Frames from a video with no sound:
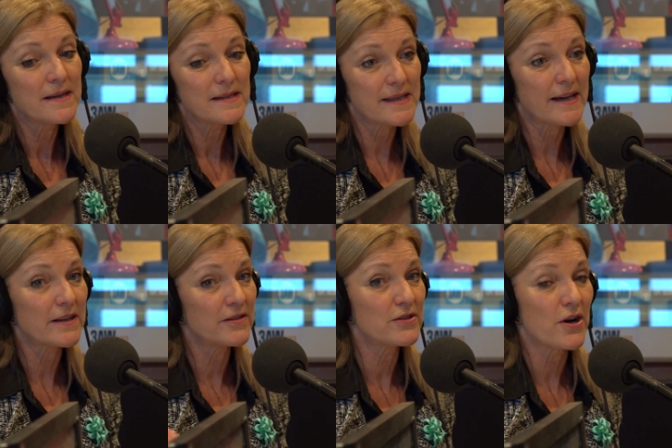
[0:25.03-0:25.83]

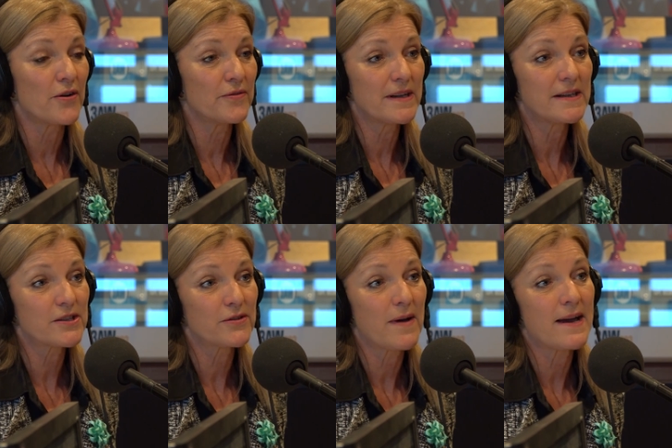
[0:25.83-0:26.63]
second only
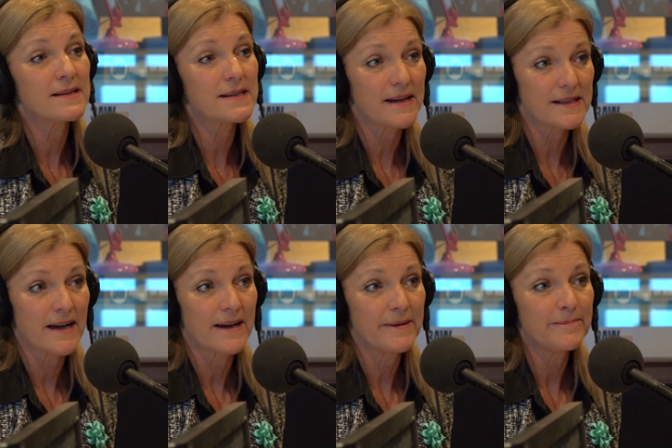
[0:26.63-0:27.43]
to Anzac
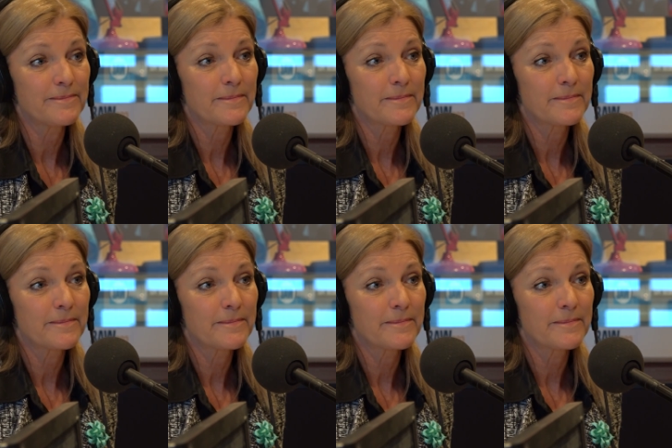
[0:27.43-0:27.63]
Day.